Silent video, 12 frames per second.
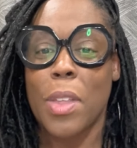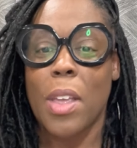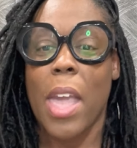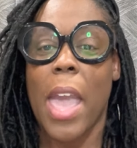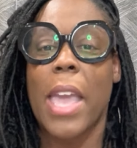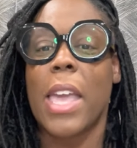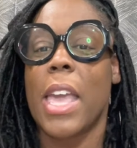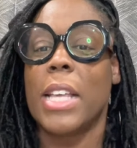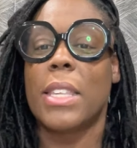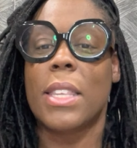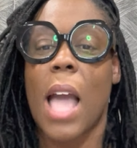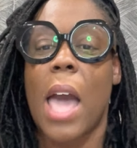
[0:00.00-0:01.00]
Okay,
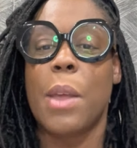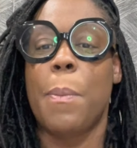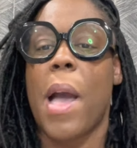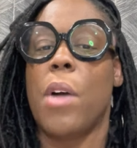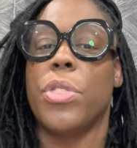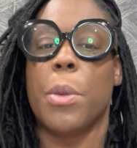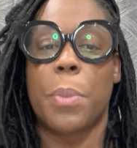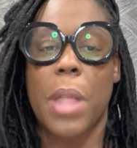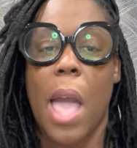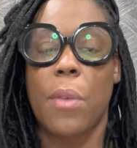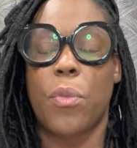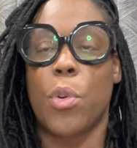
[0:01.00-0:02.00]
it's not about the
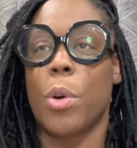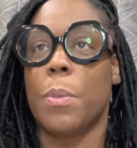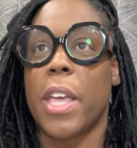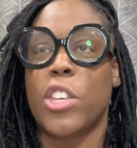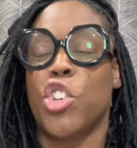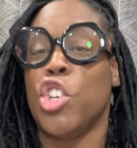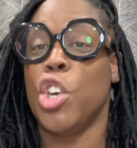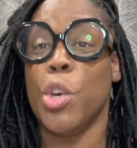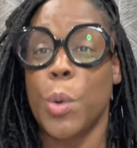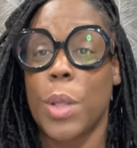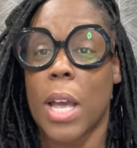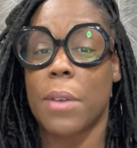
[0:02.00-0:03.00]
platform that
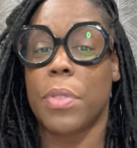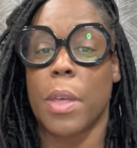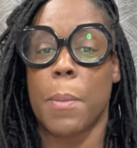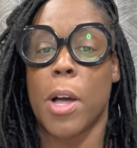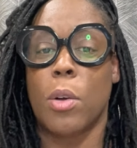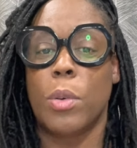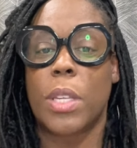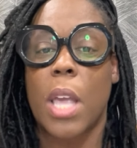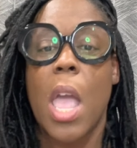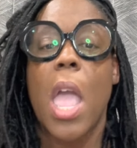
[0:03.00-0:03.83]
you love the most.